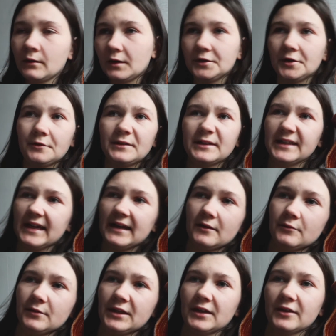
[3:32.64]
I know it
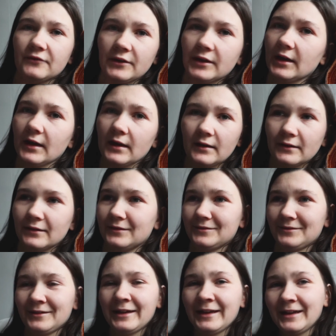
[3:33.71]
now and then I forget.
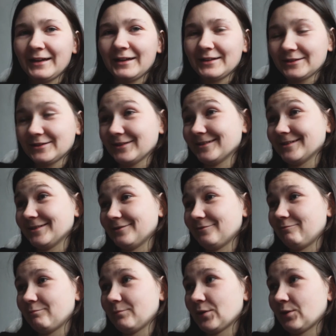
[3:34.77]

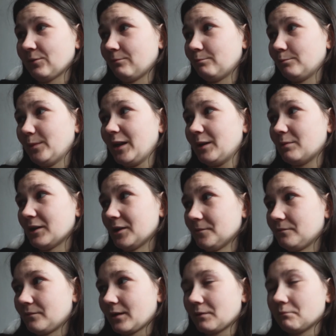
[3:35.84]
So, but
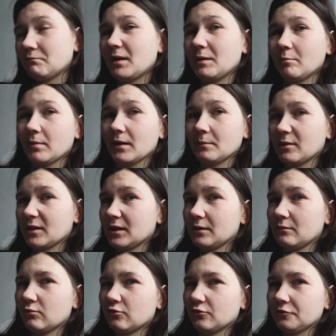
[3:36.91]
maybe, maybe play my
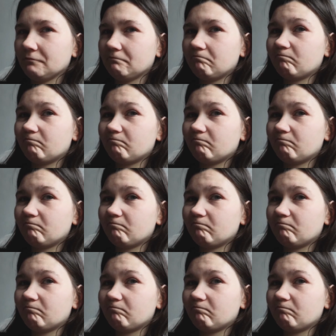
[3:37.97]
keyboard.